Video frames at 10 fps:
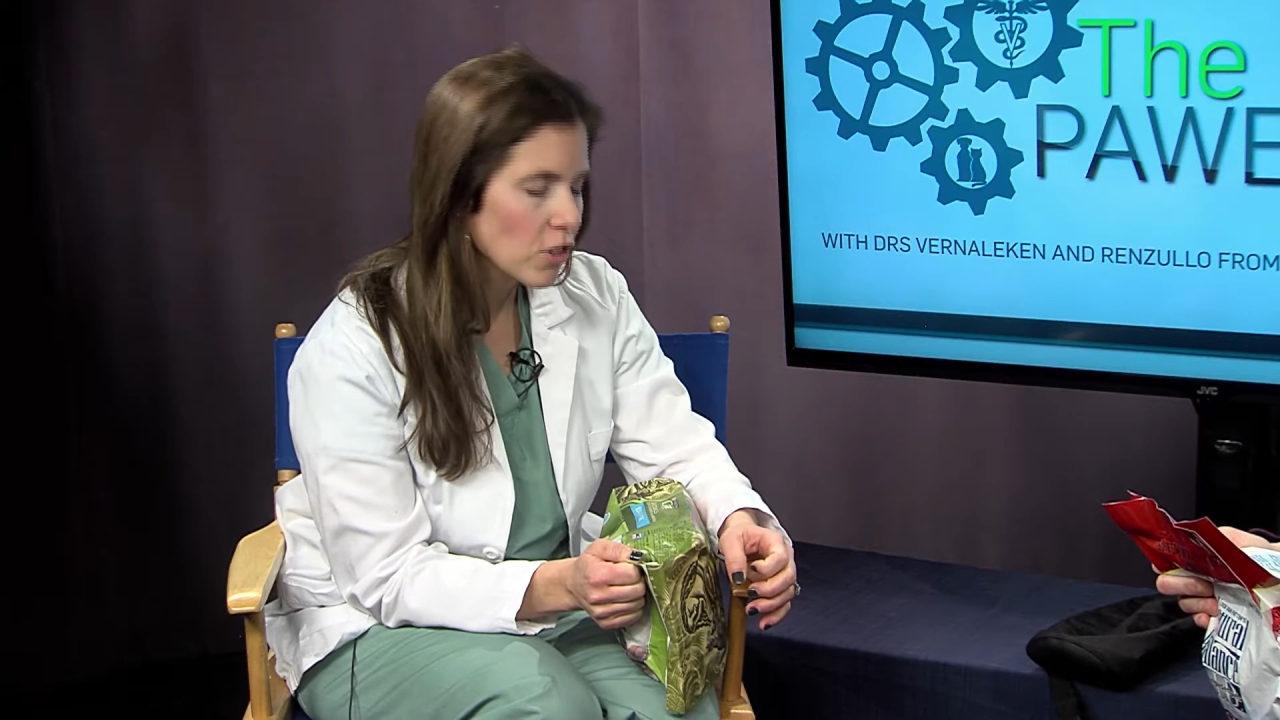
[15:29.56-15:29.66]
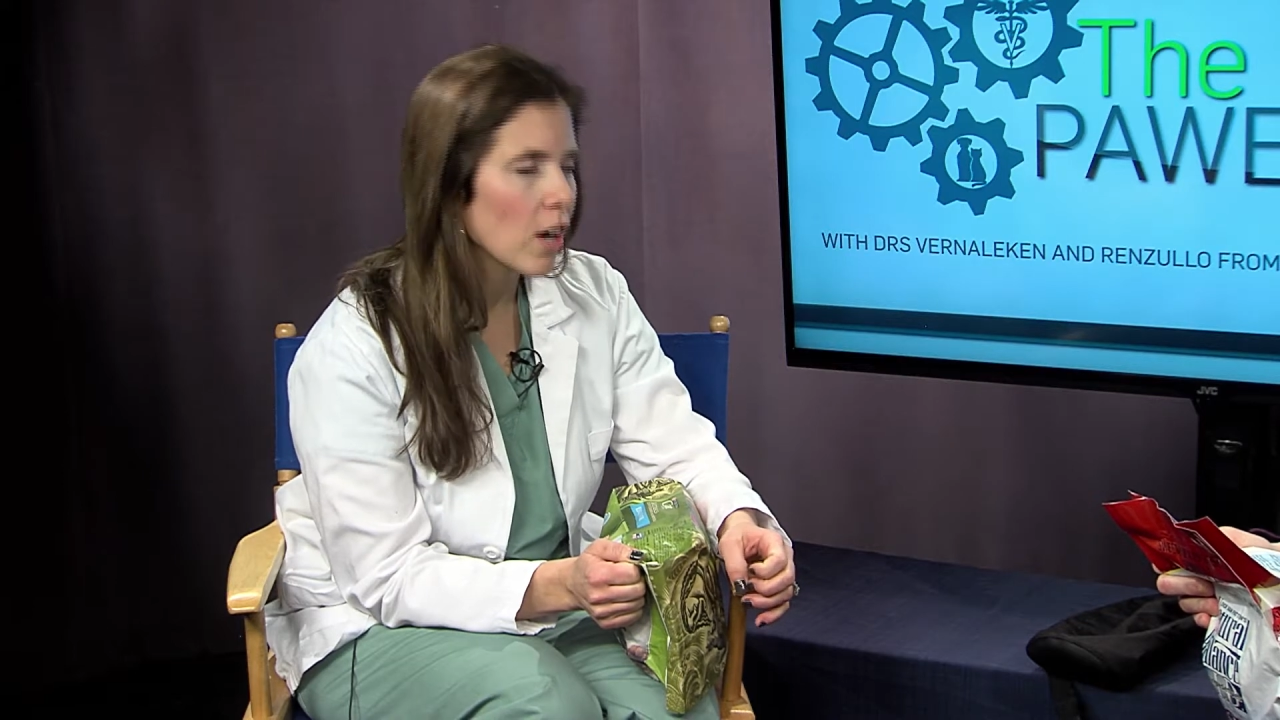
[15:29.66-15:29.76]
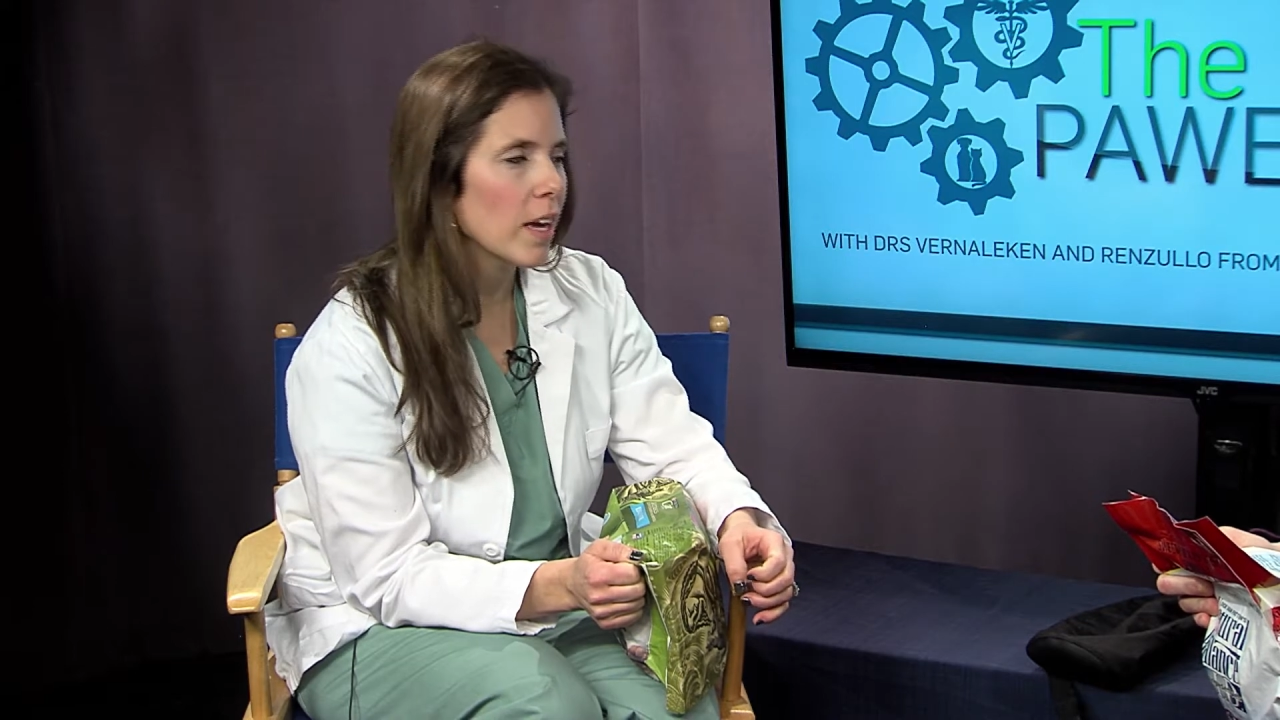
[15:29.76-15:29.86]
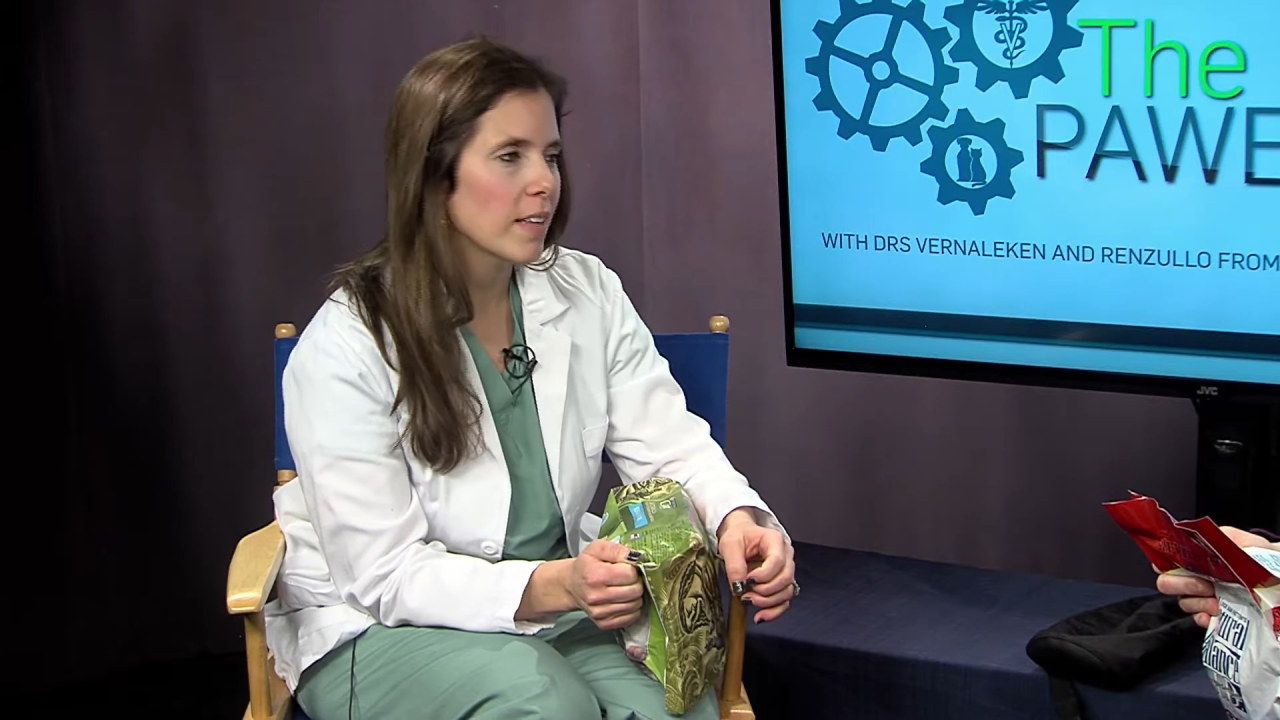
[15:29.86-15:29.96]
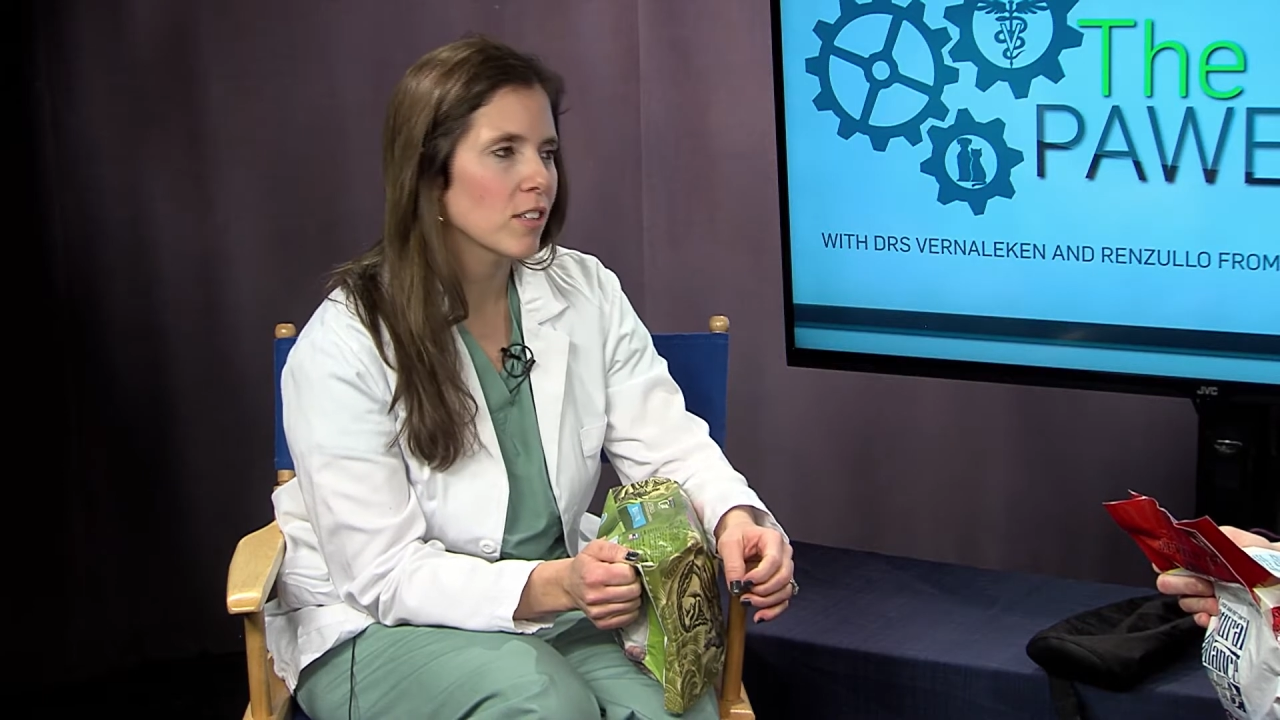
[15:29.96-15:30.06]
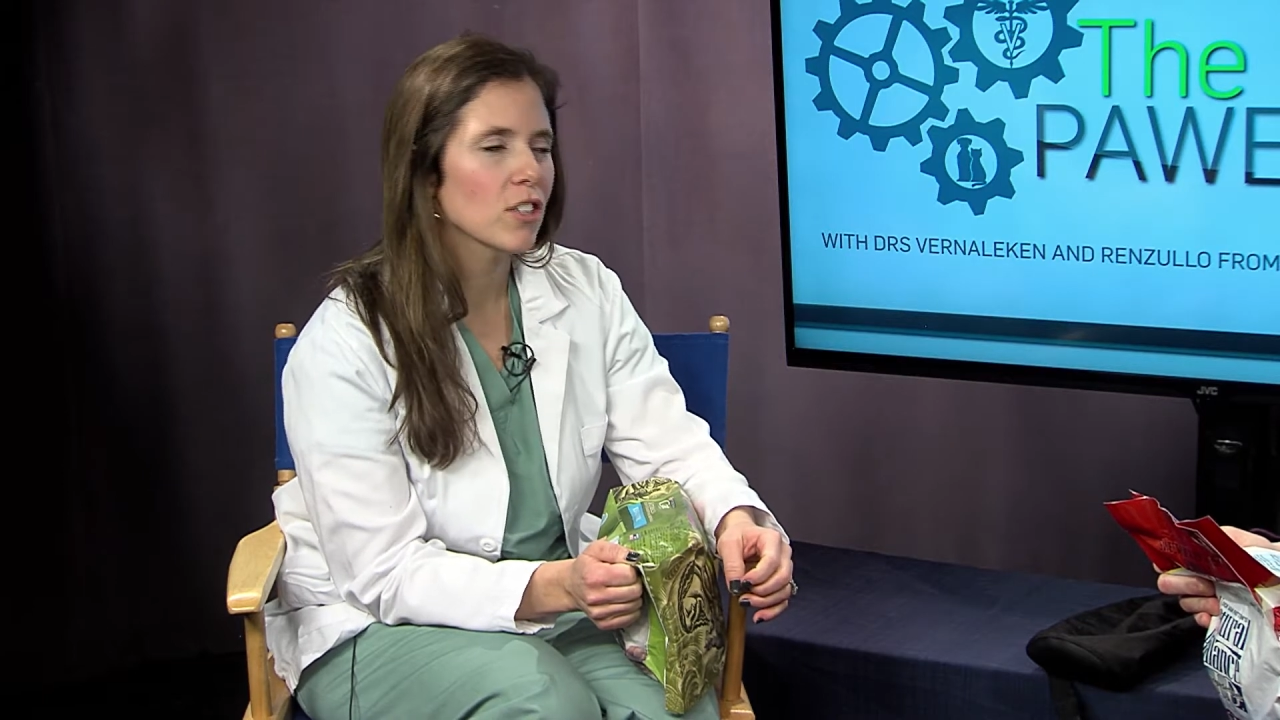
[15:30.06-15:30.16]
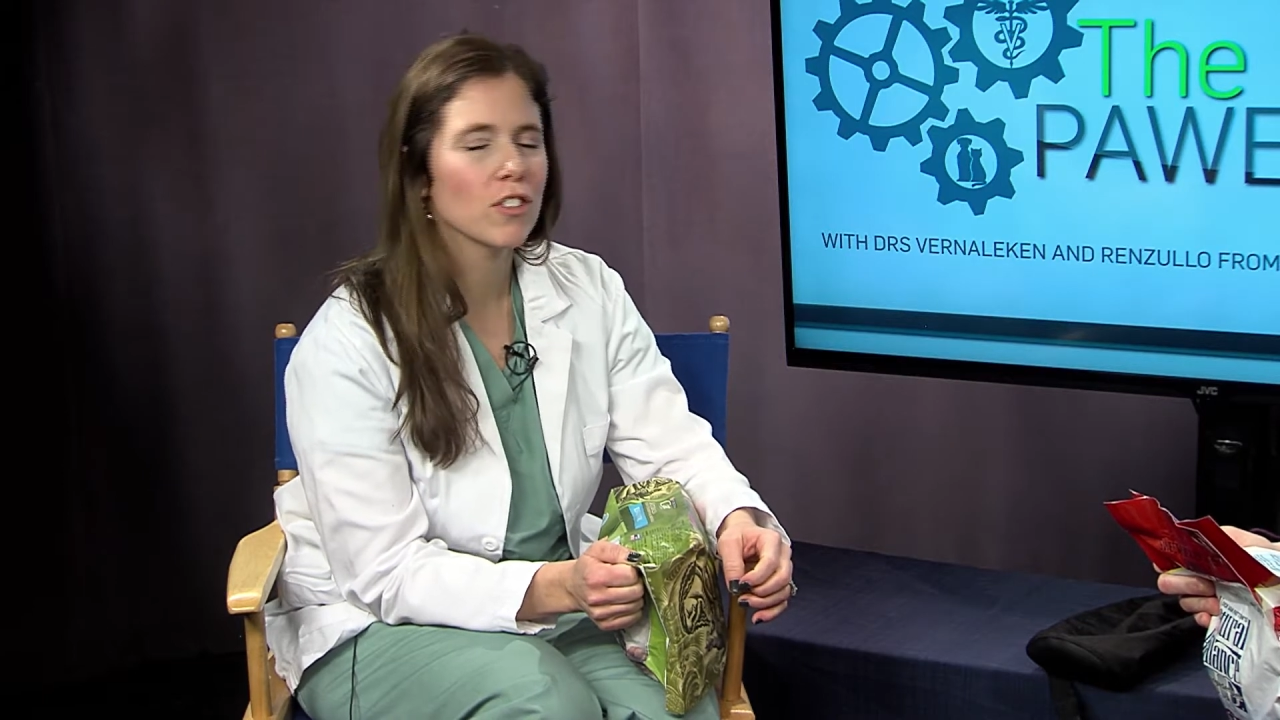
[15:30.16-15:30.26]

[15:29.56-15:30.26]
Yeah, it's a good